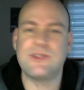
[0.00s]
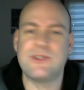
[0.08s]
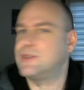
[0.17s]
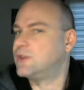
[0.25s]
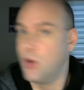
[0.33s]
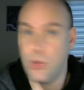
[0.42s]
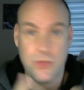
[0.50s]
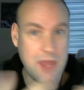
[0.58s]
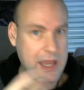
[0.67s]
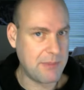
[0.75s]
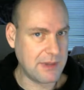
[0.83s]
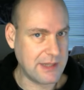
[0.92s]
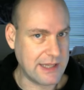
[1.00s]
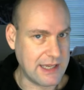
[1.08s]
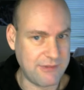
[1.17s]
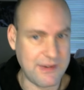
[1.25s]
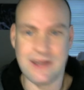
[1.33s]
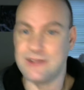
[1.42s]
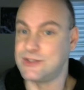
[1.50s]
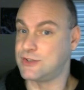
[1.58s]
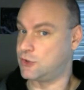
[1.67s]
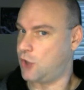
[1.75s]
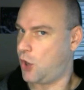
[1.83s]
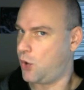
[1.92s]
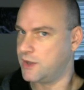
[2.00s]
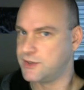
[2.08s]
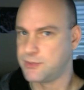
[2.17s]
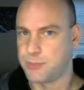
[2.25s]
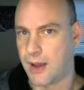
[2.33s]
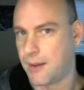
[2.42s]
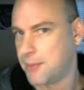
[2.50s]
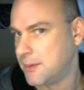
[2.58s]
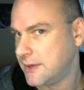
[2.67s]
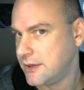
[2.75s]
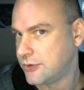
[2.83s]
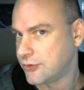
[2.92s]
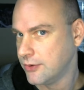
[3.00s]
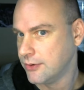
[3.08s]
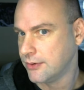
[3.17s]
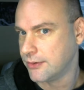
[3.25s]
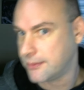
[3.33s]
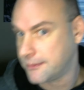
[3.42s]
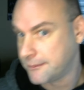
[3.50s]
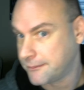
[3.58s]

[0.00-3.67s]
so they believe it, so it's probably true.